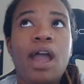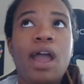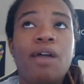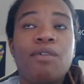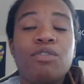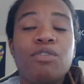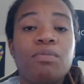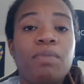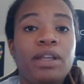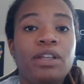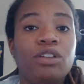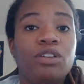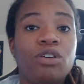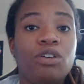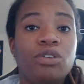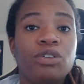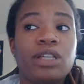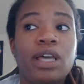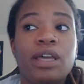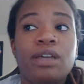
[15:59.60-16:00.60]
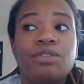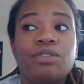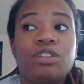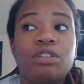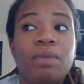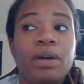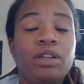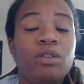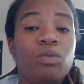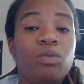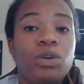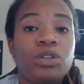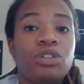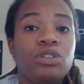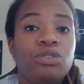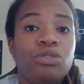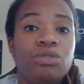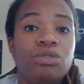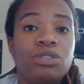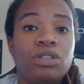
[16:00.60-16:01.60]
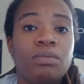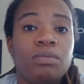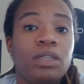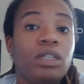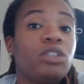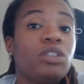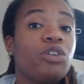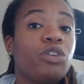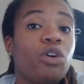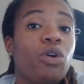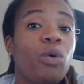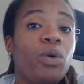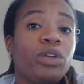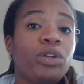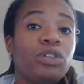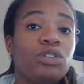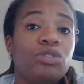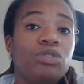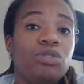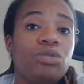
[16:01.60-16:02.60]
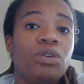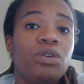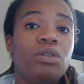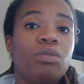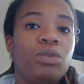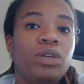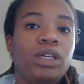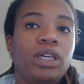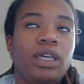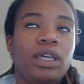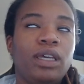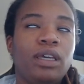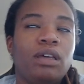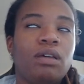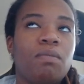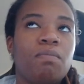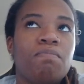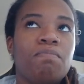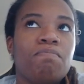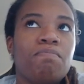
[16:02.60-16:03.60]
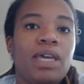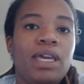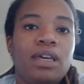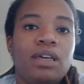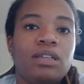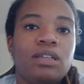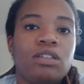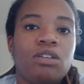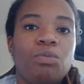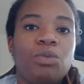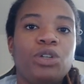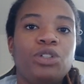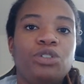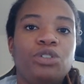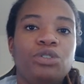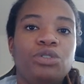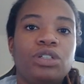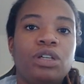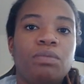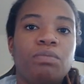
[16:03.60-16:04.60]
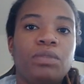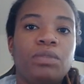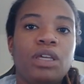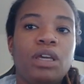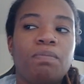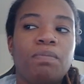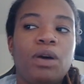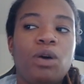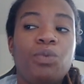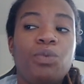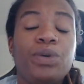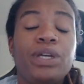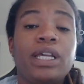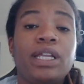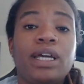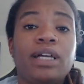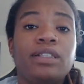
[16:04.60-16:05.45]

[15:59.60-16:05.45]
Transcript: Everybody knows that if somebody wants to do something, they're going to do it. We can't make someone do something, but we can at